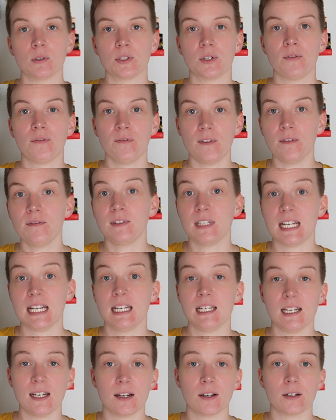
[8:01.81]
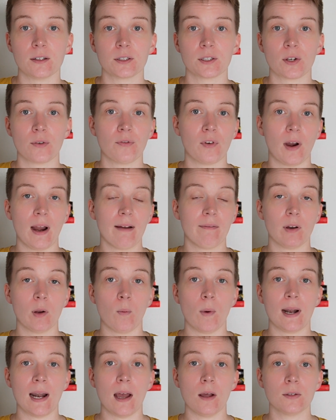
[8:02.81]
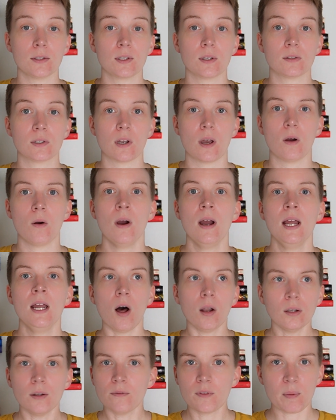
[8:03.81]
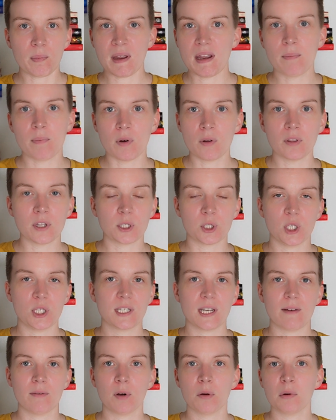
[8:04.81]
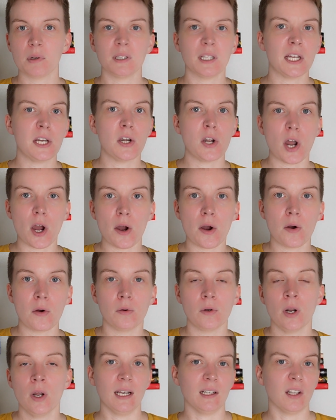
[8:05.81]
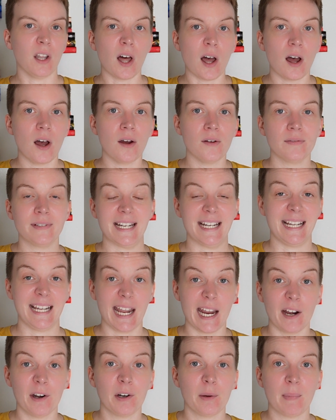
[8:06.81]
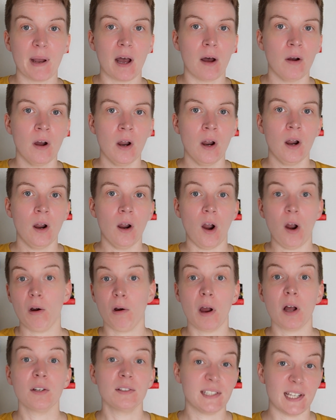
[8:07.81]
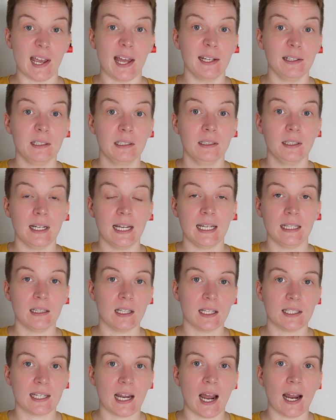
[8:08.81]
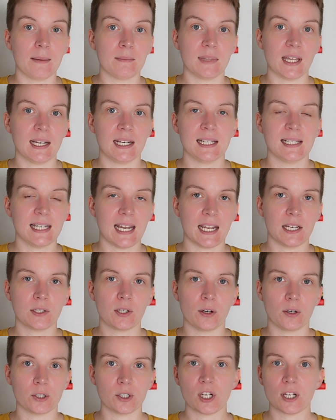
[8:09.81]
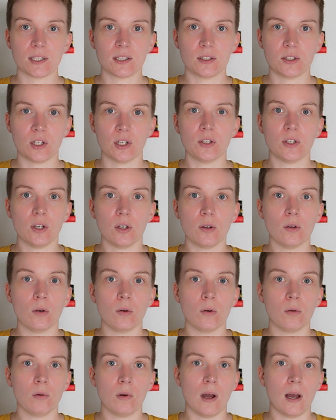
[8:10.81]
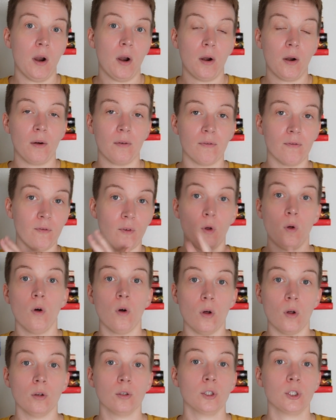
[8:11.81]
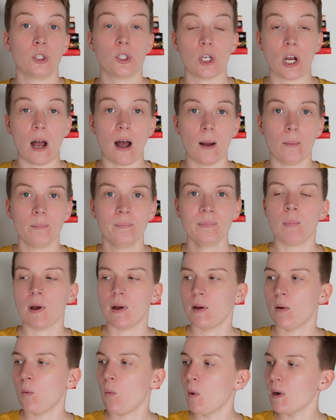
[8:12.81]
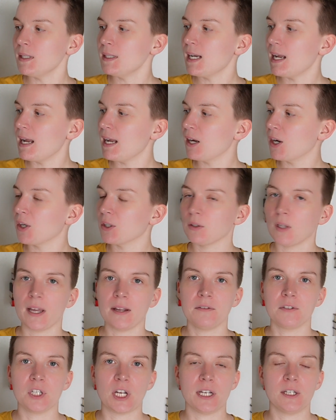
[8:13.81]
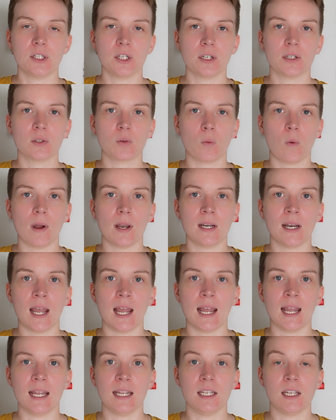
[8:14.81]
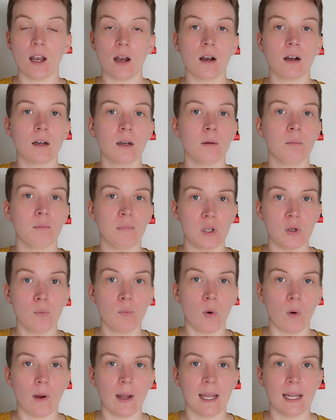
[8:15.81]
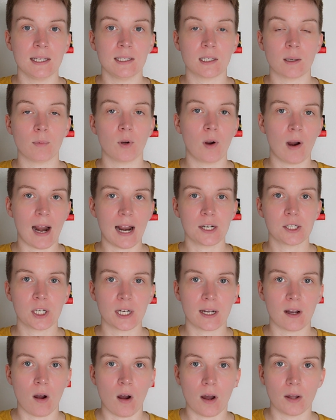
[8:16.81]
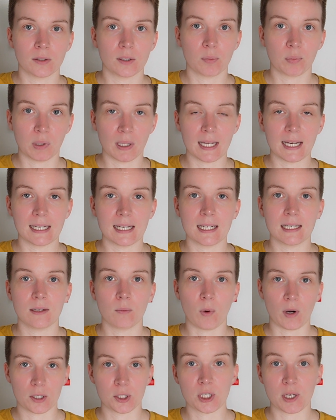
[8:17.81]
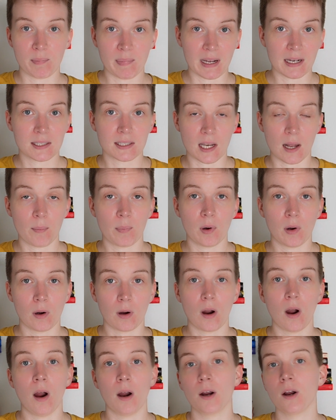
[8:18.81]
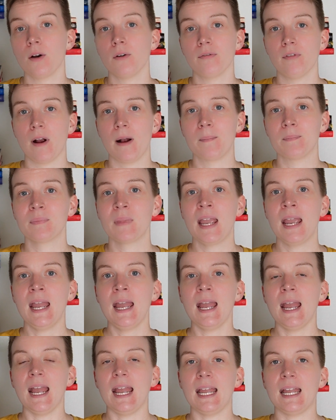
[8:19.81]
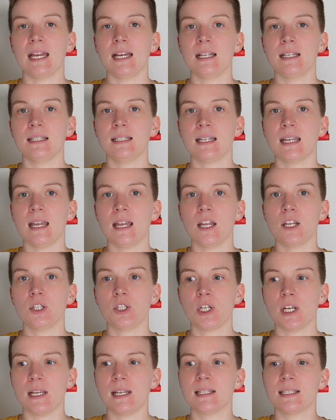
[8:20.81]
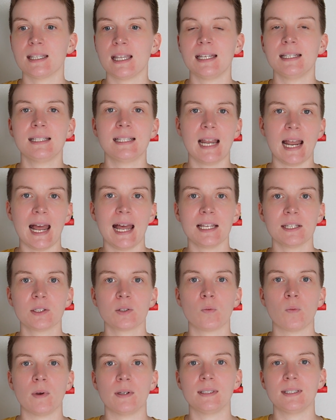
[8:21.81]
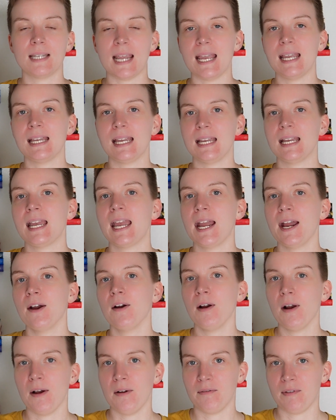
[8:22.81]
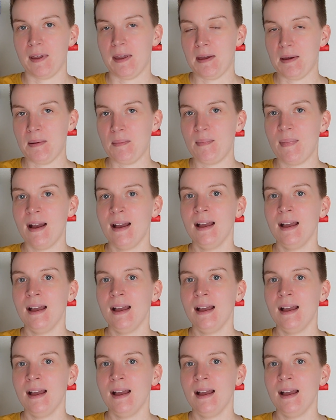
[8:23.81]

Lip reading: to 15 years for everyone else. So all of the people that she's ever really known and loved and cared about are all dead in the time that it takes her just to do her full job. But one day her life changes when a young mute boy ends up crashing on the planet where she picks up her cargo from, and she is then tasked with taking care of him